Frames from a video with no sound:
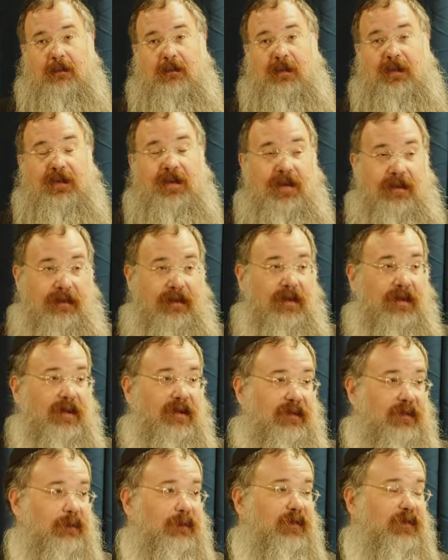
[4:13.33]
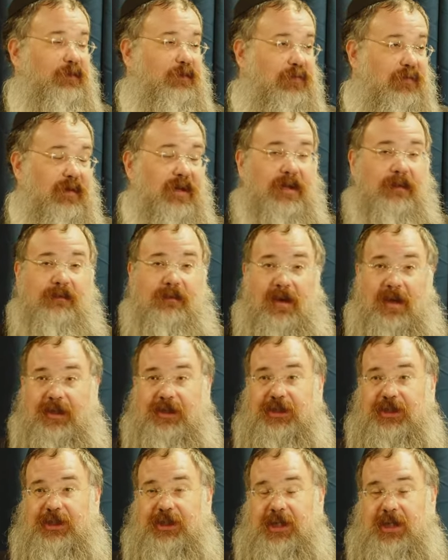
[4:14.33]
Materialism is pretty
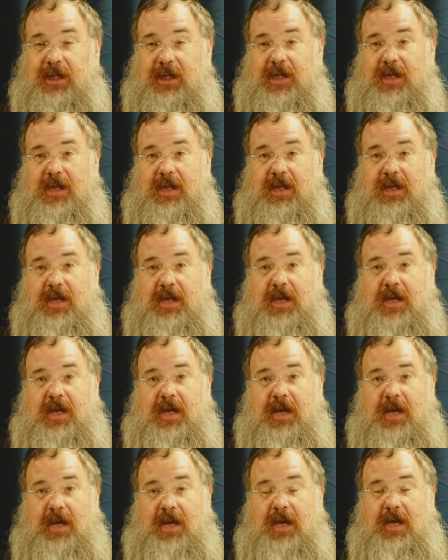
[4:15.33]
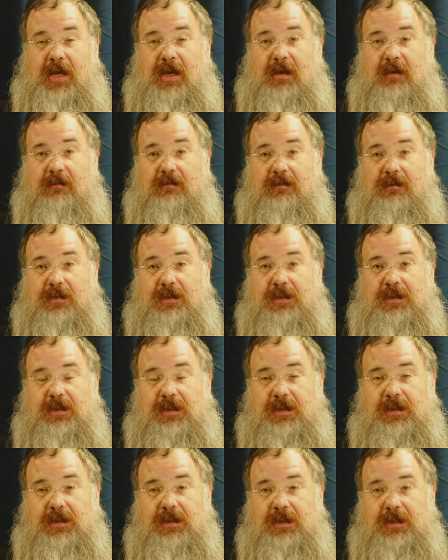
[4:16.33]
much, um,
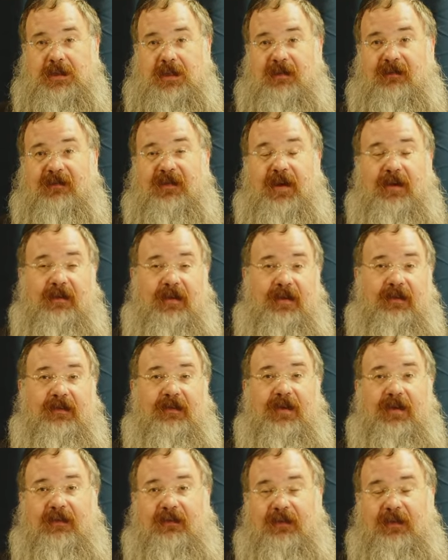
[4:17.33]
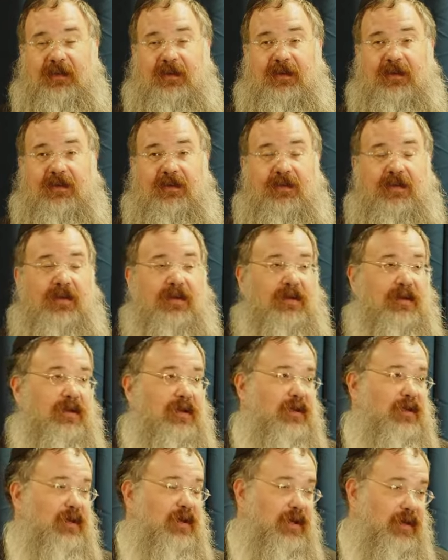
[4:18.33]
in various different
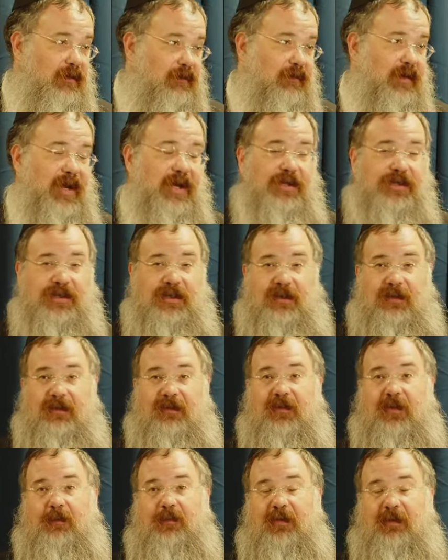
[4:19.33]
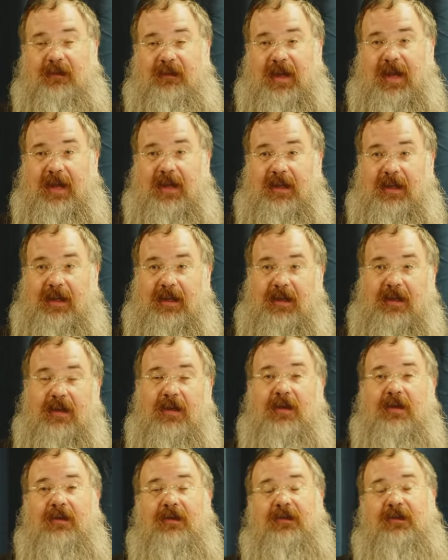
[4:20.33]
iterations, the prevailing
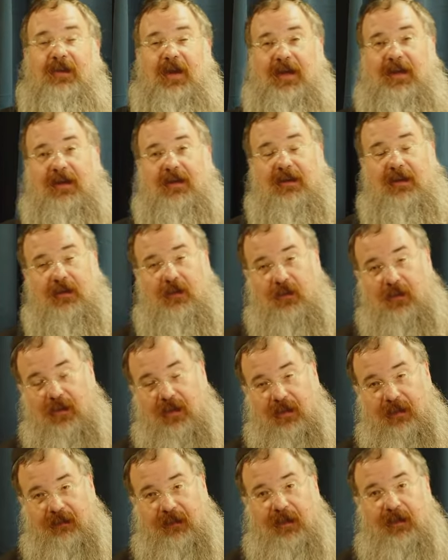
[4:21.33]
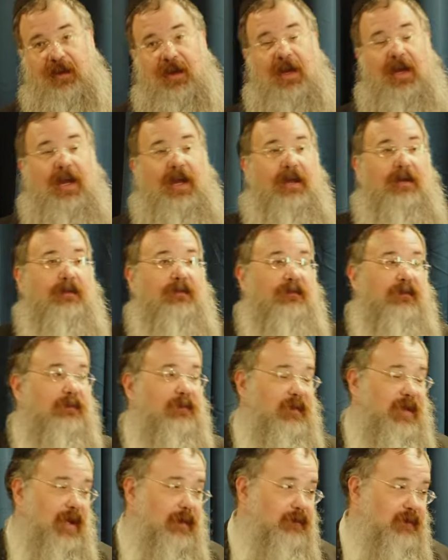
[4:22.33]
secular worldview. And
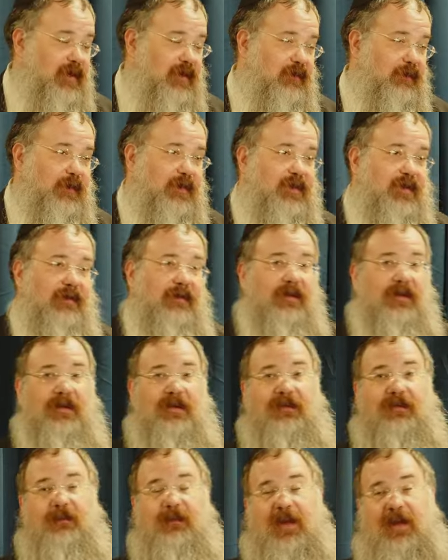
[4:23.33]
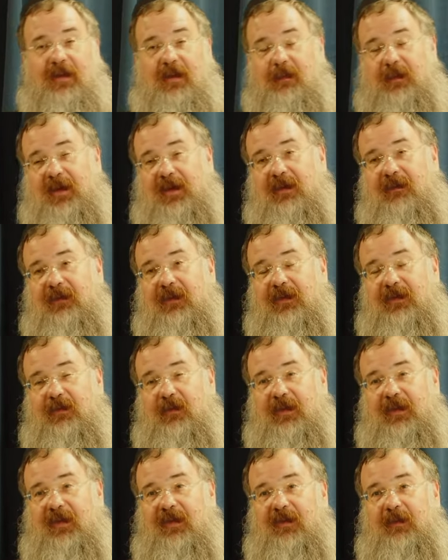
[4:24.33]
that means materialism, not to be confused
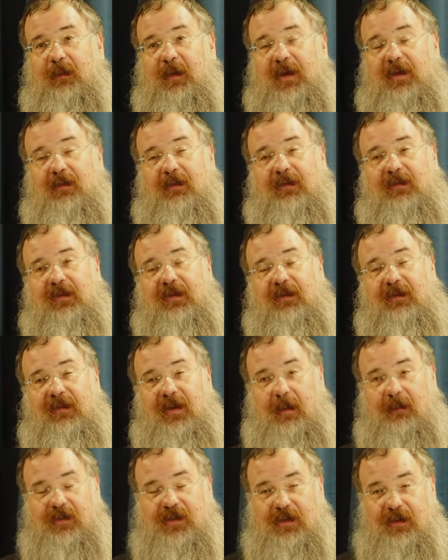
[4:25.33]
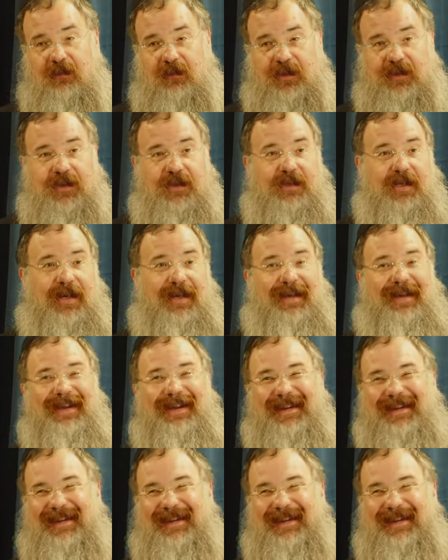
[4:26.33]
with conspicuous consumption, which is a